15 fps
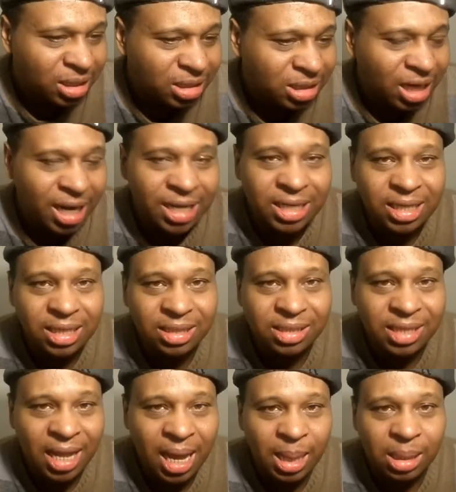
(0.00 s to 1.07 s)
Chinese
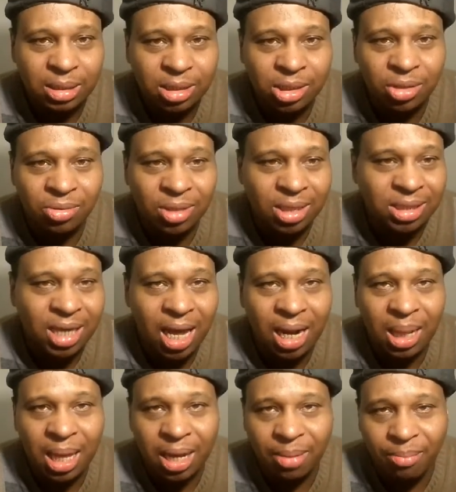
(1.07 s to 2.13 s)
talent show that's kind
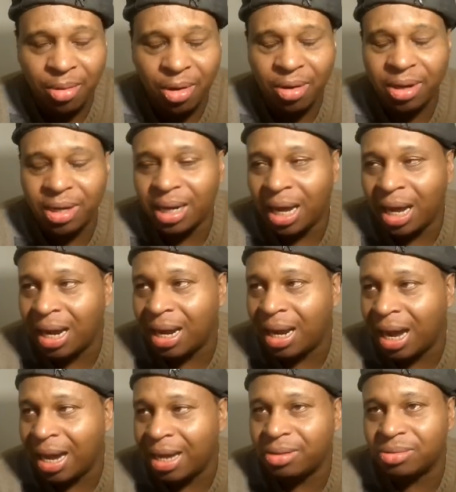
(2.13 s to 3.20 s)
of like American
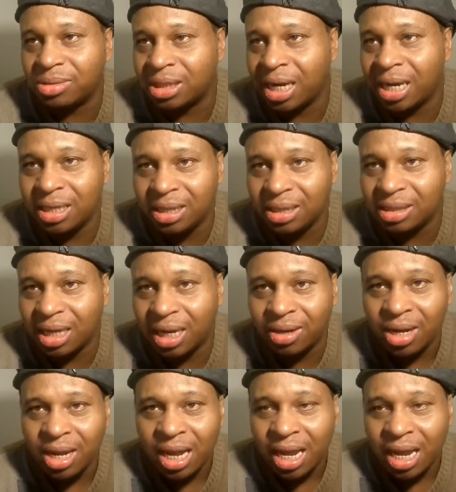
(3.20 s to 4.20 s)
Idol, Chinese style,